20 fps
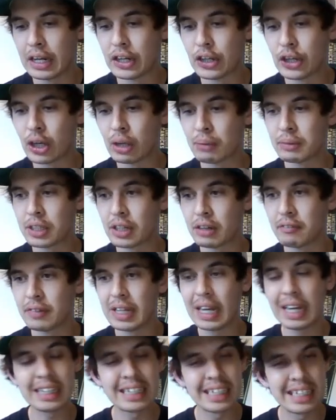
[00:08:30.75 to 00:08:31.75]
in terms
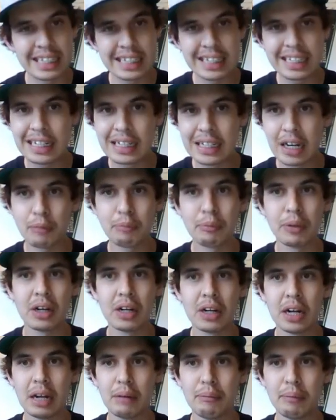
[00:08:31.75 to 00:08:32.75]
of, yes, he is getting up
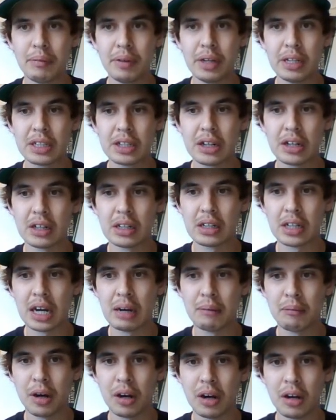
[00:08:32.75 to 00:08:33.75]
there and maybe it's starting to
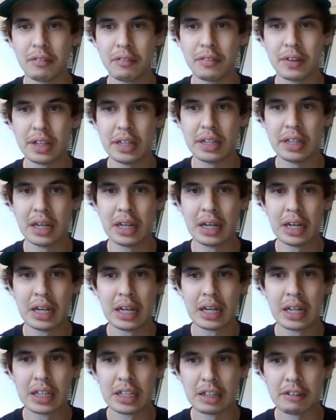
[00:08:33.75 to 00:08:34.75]
come off the
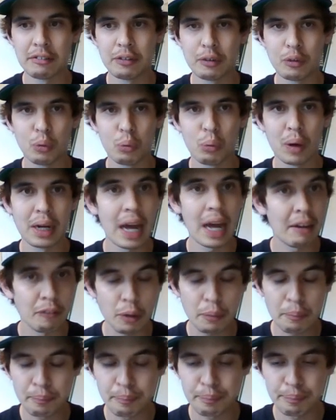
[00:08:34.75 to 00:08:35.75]
cliff
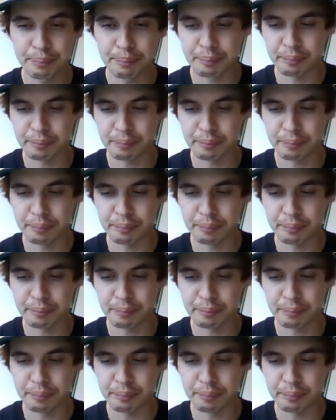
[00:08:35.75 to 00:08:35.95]
whenever,